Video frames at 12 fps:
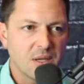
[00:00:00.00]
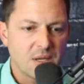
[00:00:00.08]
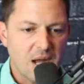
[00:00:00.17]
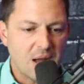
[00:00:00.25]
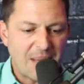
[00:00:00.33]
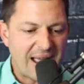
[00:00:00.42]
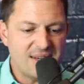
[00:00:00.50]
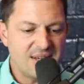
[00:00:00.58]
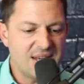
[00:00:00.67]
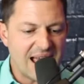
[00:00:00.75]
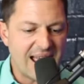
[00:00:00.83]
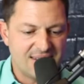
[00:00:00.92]
Um, I
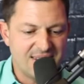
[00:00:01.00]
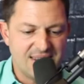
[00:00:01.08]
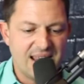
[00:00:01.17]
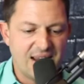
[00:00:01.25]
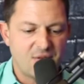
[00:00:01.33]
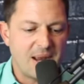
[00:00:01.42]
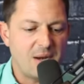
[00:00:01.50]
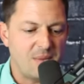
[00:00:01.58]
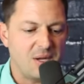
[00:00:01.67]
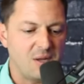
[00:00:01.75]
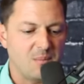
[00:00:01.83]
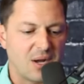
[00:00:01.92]
I never made a
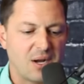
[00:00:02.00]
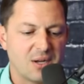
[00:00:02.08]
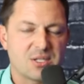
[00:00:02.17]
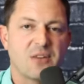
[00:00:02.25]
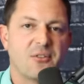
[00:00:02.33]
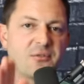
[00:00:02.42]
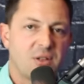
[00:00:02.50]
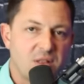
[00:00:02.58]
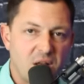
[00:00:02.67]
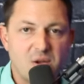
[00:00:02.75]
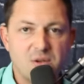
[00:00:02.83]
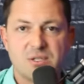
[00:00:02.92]
million bucks off of
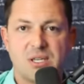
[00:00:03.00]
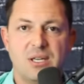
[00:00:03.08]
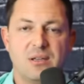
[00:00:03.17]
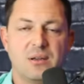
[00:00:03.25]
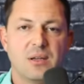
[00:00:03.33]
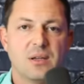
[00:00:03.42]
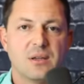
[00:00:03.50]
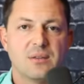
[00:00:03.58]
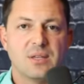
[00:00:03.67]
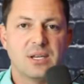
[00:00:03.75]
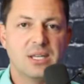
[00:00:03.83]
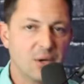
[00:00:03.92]
closing
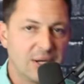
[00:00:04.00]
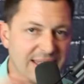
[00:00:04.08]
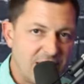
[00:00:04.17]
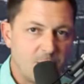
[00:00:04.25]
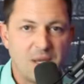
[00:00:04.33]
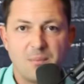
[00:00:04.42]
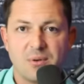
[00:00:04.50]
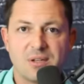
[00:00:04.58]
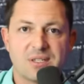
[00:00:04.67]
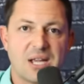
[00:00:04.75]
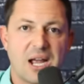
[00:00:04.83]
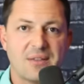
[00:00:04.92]
the deal, getting people to
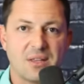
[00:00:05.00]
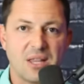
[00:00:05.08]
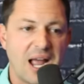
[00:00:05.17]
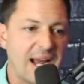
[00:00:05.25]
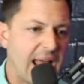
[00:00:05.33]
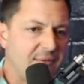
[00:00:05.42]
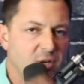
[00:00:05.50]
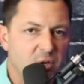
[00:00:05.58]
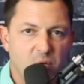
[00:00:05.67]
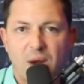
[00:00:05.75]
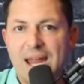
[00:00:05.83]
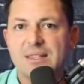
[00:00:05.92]
sign the line, having
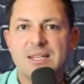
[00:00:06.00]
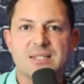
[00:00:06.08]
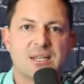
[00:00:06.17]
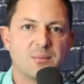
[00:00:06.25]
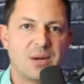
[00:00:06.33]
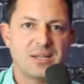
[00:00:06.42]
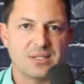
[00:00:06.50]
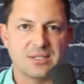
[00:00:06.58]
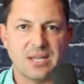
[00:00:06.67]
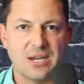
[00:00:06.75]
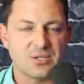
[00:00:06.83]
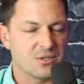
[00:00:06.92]
great listing
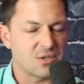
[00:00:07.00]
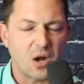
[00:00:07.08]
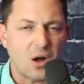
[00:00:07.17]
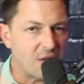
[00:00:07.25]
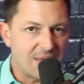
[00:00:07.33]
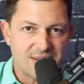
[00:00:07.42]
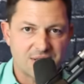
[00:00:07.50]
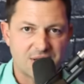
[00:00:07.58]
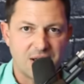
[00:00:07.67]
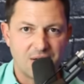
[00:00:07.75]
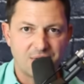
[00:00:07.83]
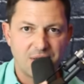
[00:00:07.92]
presentations, all that
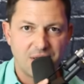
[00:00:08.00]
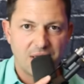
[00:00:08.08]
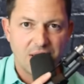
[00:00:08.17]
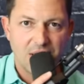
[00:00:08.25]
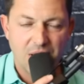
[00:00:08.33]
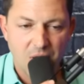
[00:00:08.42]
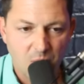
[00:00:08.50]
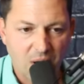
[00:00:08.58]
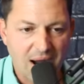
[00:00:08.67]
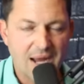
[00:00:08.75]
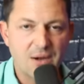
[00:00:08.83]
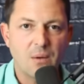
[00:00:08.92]
stuff,
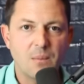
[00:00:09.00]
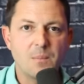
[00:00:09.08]
right?